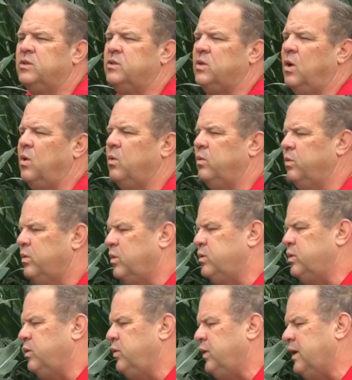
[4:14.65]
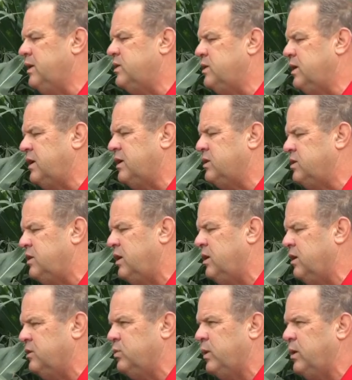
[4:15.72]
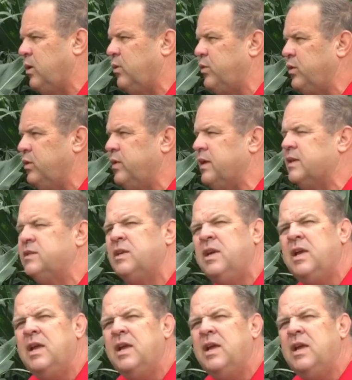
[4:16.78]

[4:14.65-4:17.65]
So those are things to consider as we go through this.